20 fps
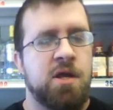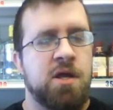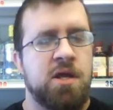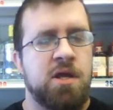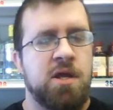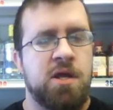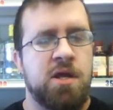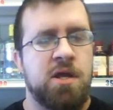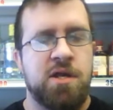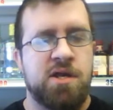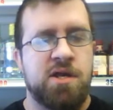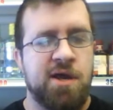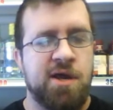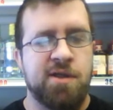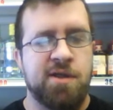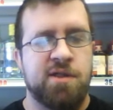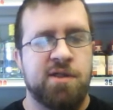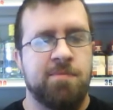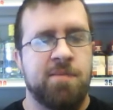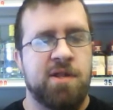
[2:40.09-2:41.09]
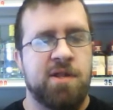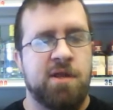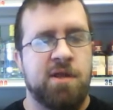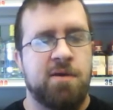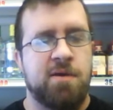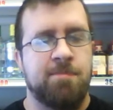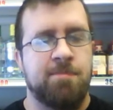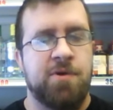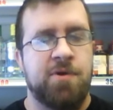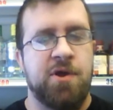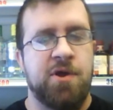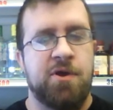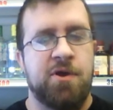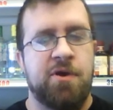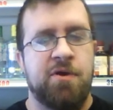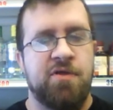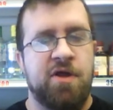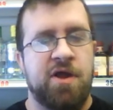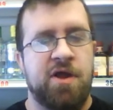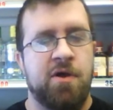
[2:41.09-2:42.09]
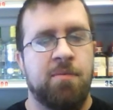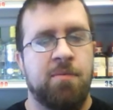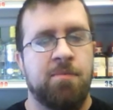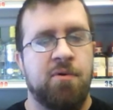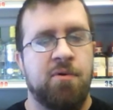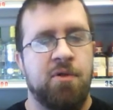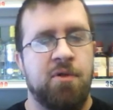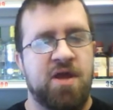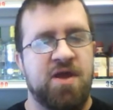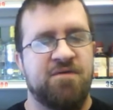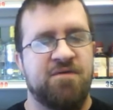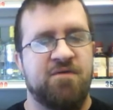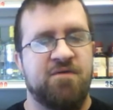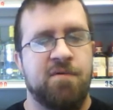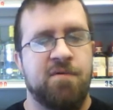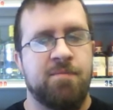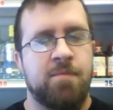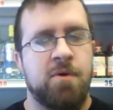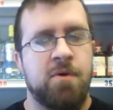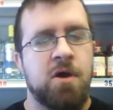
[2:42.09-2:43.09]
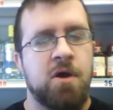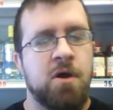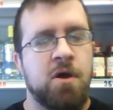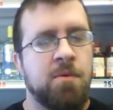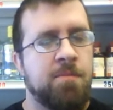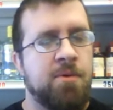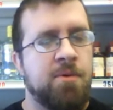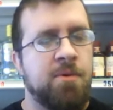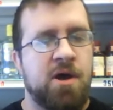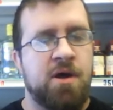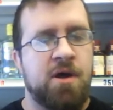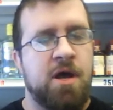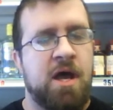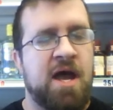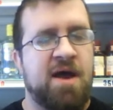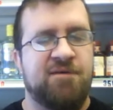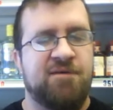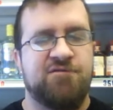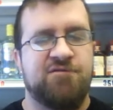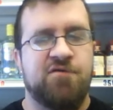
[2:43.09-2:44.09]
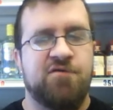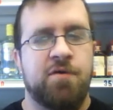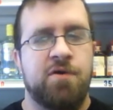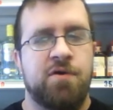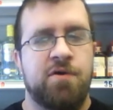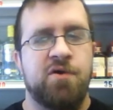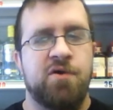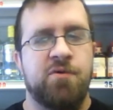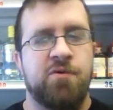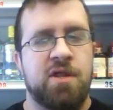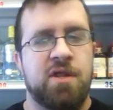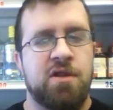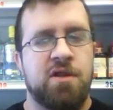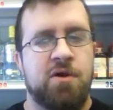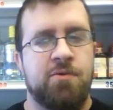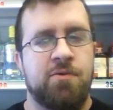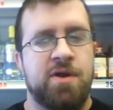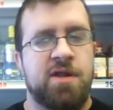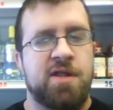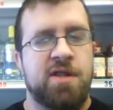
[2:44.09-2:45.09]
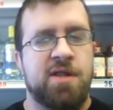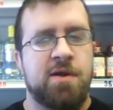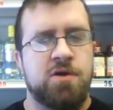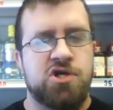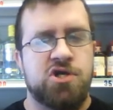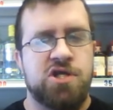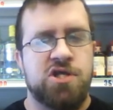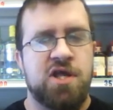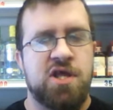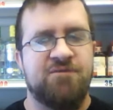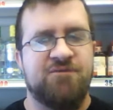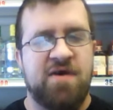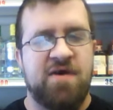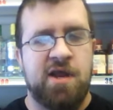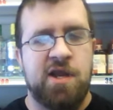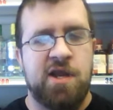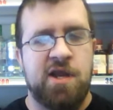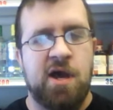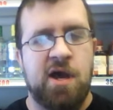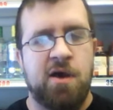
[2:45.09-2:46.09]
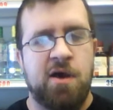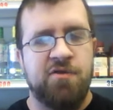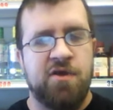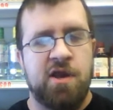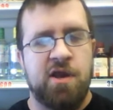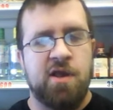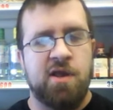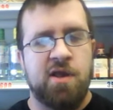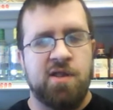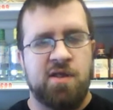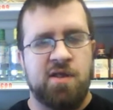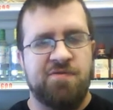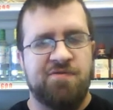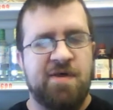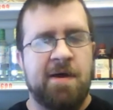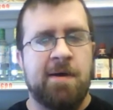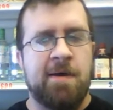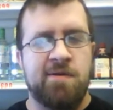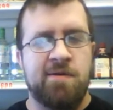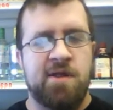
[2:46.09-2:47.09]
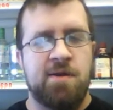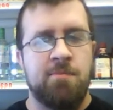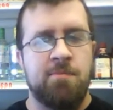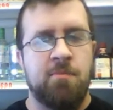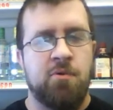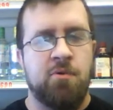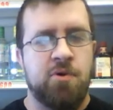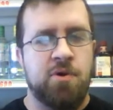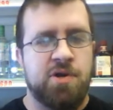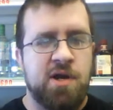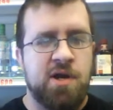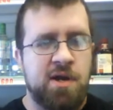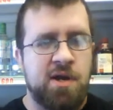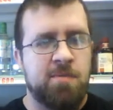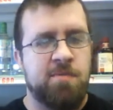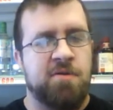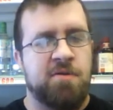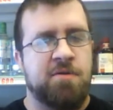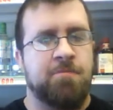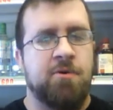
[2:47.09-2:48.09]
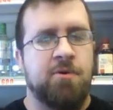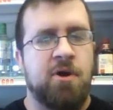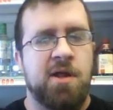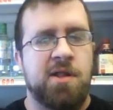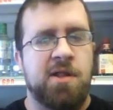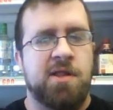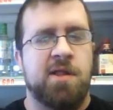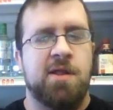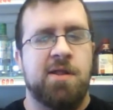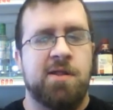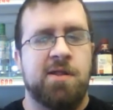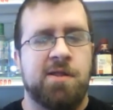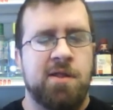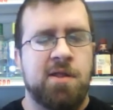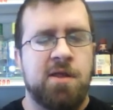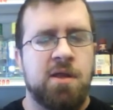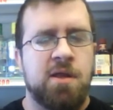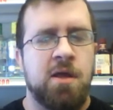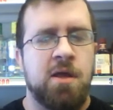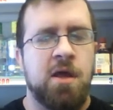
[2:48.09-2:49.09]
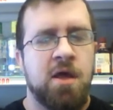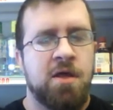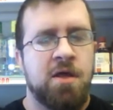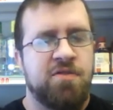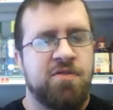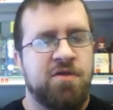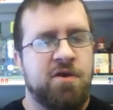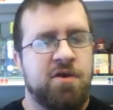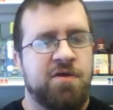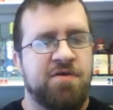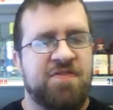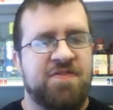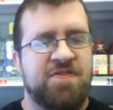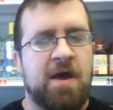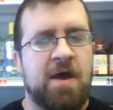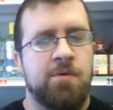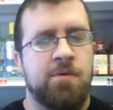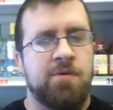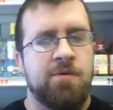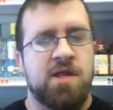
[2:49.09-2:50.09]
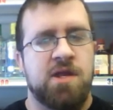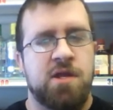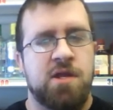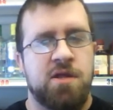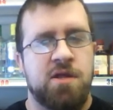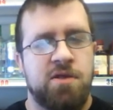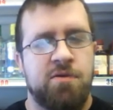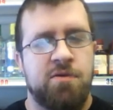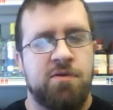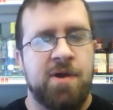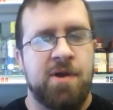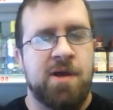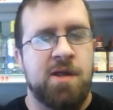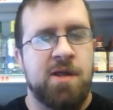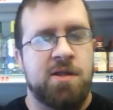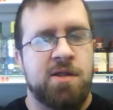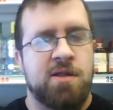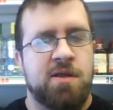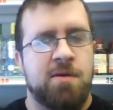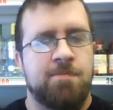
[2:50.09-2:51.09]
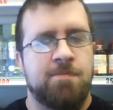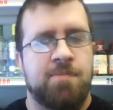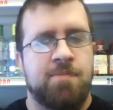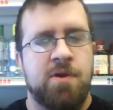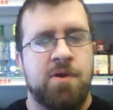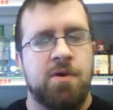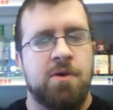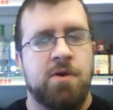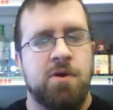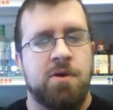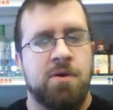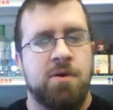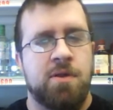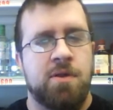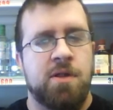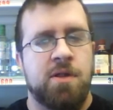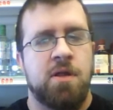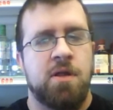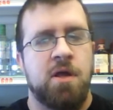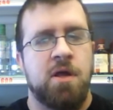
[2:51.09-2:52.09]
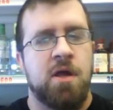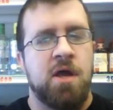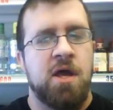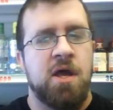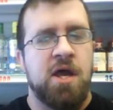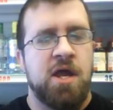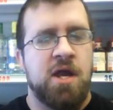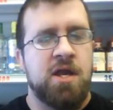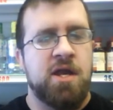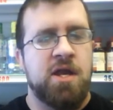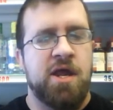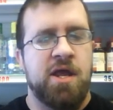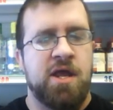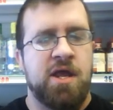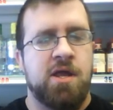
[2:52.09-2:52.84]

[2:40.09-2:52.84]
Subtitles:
he tells them it's a computer. They don't believe him, but after doing their research, they find out that it has 1,000 more times processing than 1,000 of their biggest computers. And they